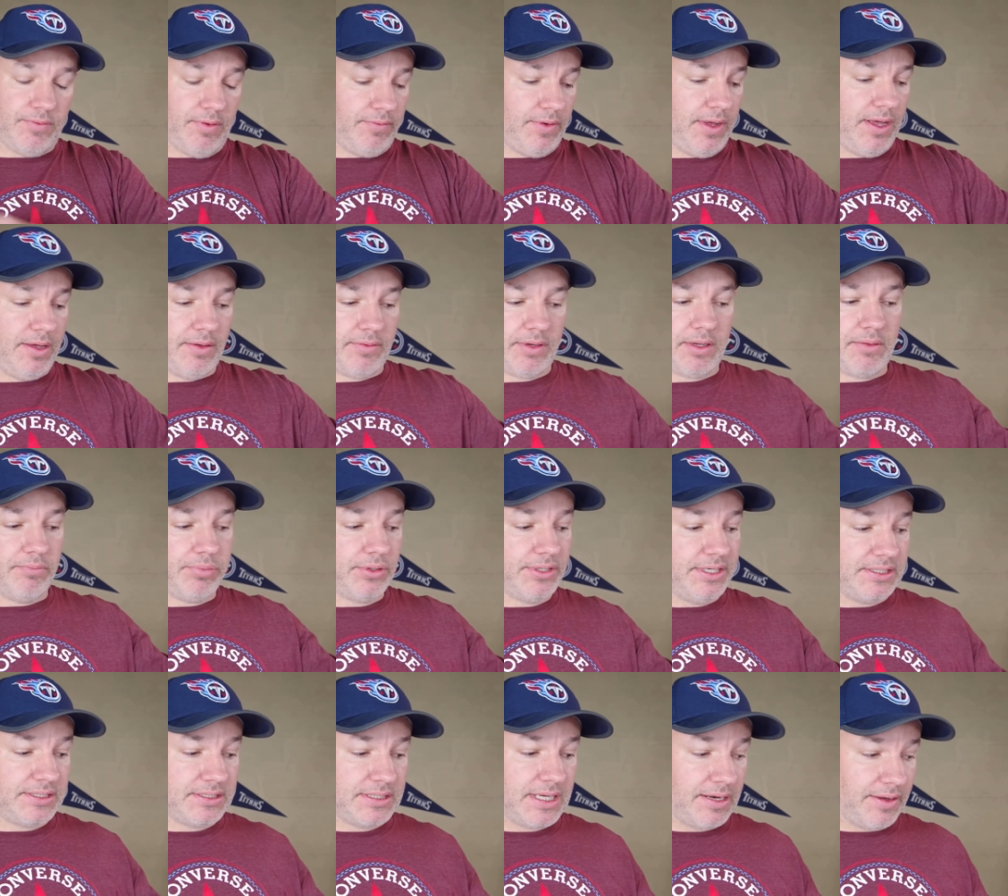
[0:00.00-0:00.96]
A
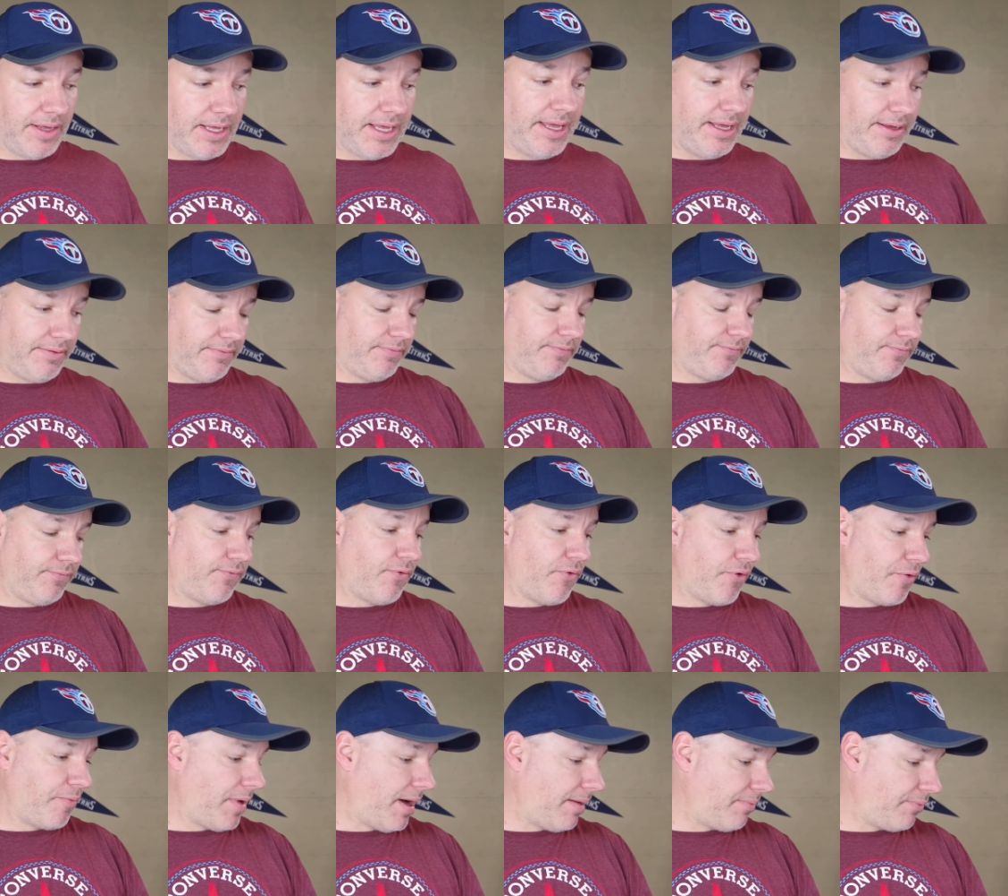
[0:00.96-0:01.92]
complete set of ink
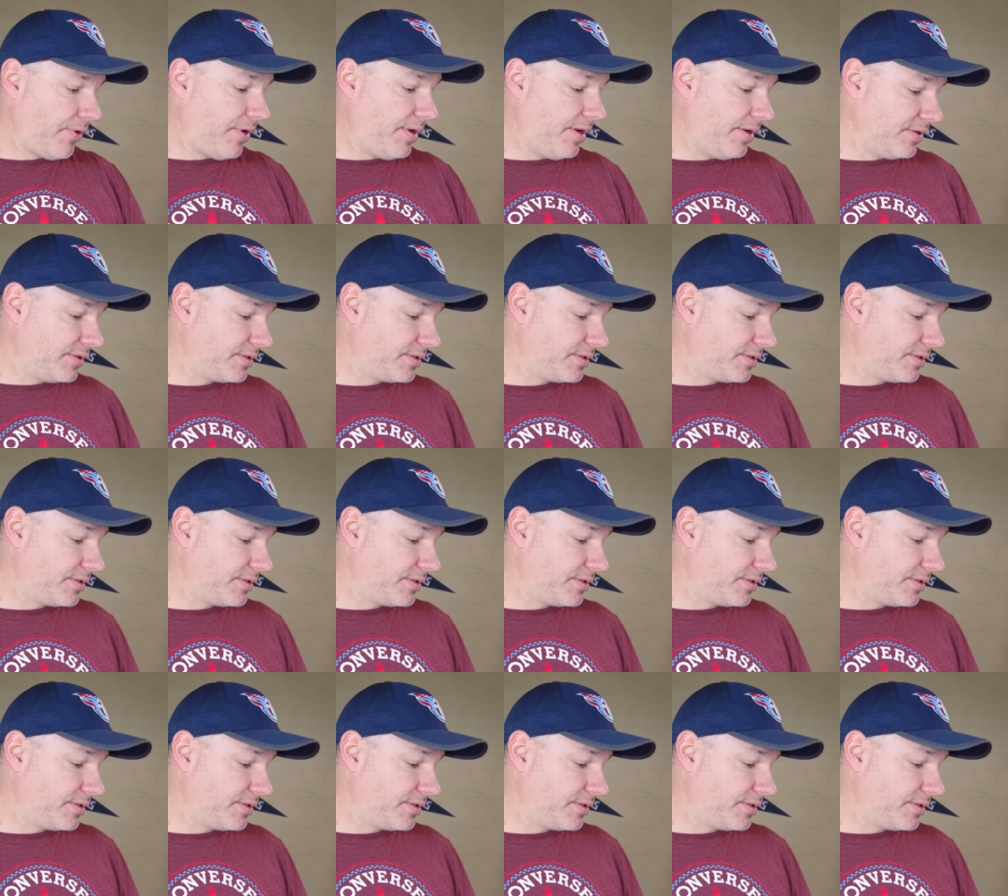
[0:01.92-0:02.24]
for my printer.